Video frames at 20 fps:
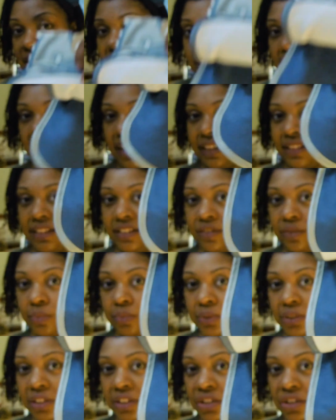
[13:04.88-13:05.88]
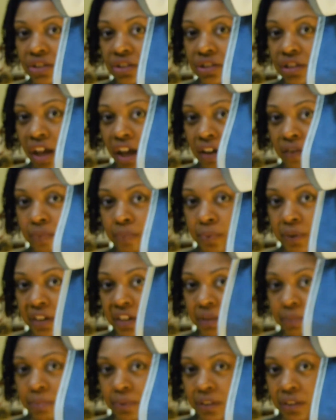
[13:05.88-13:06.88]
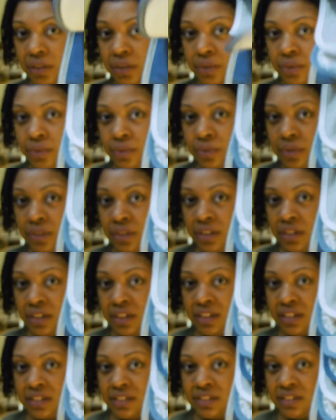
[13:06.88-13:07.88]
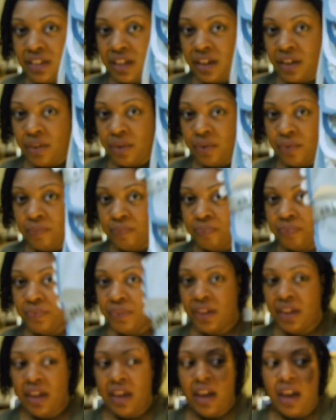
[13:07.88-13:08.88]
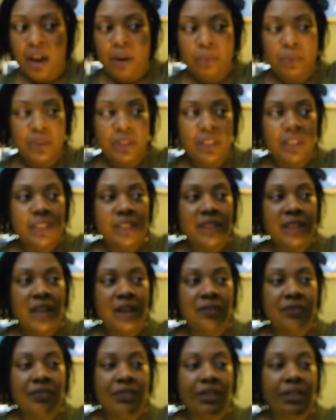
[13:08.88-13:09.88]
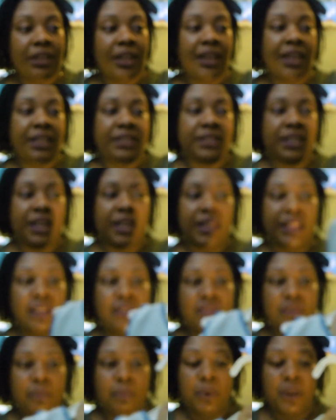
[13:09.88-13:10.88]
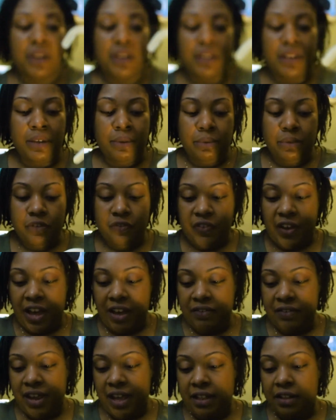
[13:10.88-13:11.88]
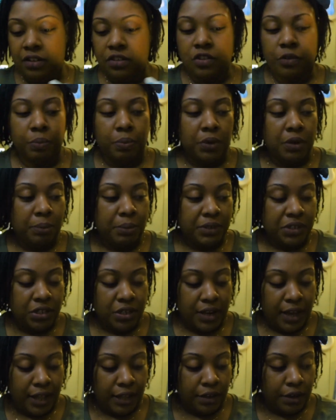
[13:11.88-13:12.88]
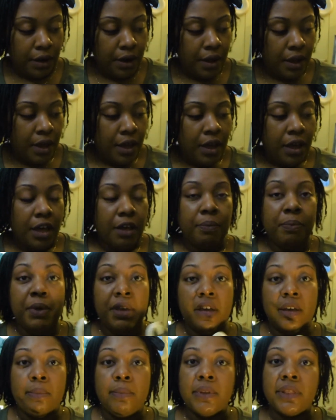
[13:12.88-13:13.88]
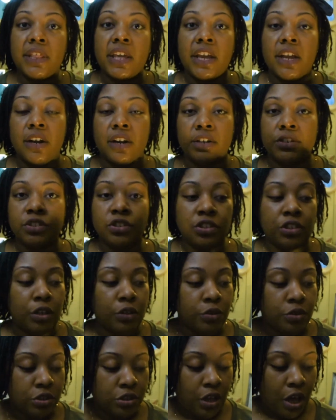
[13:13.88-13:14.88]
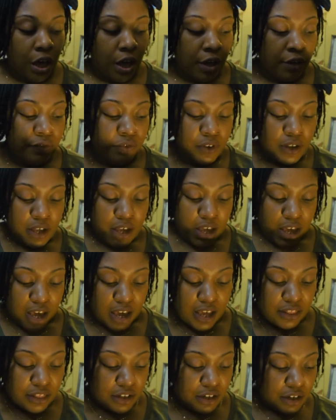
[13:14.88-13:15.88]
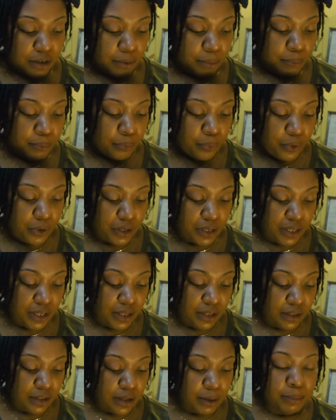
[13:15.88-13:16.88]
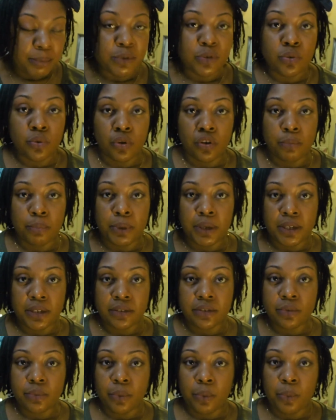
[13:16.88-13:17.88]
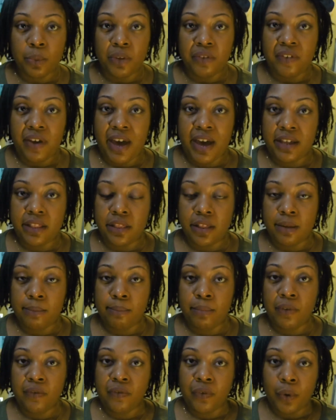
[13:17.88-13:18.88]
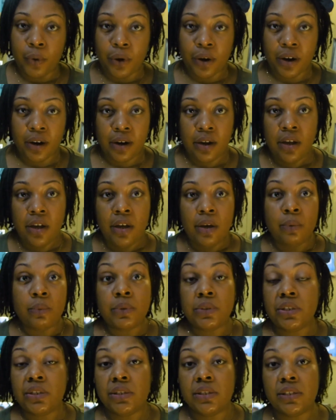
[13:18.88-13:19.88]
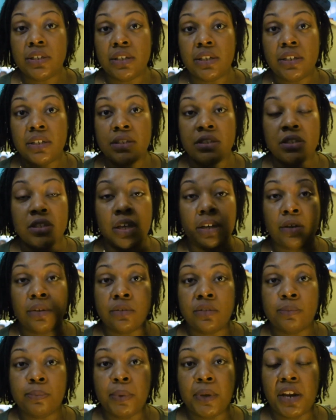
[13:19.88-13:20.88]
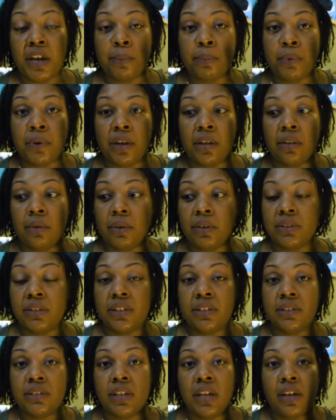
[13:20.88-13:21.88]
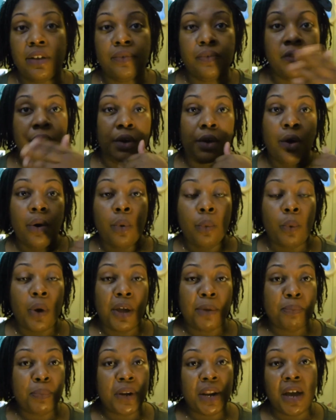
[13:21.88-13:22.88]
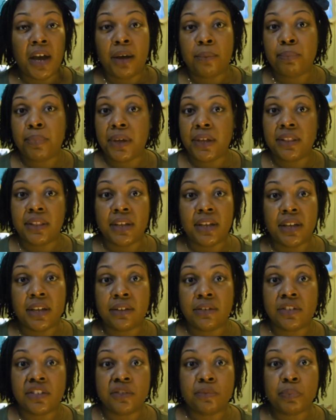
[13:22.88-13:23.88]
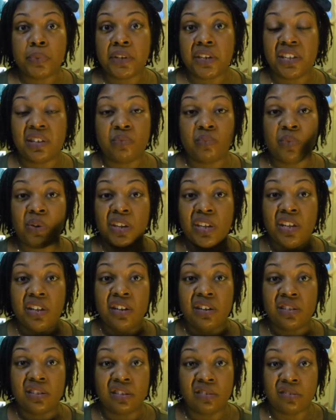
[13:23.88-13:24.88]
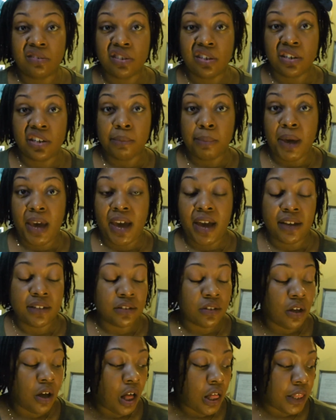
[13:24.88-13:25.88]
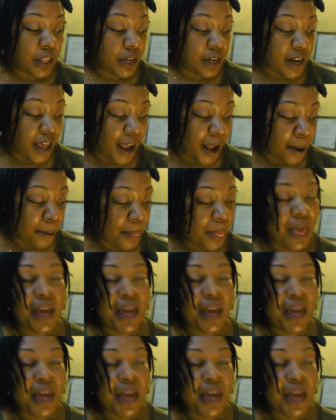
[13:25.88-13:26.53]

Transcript: then like this really soft, pretty blue. So I really loved, like I said, I love the brand. It was $5, so pretty much a dollar a bib, but they are so soft and they're pretty absorbent when we've had them before, which is good. So spit up and all the rest of that stuff wipe it up and then just put in one of your little dirty bags and call it a day